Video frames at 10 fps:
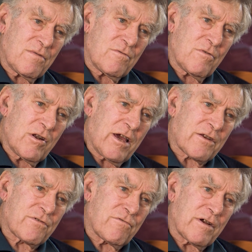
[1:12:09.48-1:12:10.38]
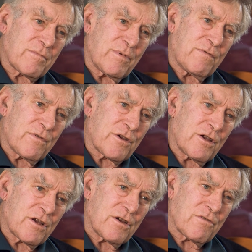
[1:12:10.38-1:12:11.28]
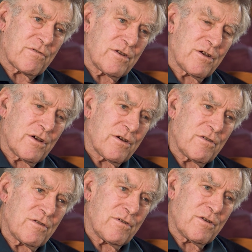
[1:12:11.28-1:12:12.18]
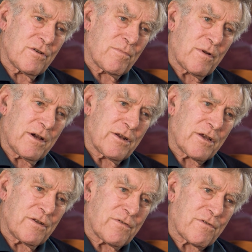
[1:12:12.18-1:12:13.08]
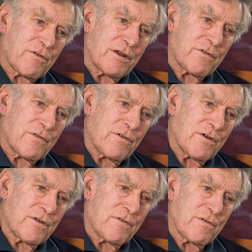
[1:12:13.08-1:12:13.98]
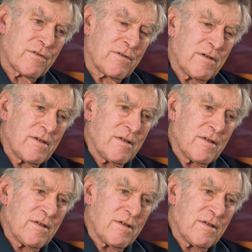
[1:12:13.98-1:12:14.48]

relaxed rugby for King Country. You know, you're not playing against great sides. And yeah.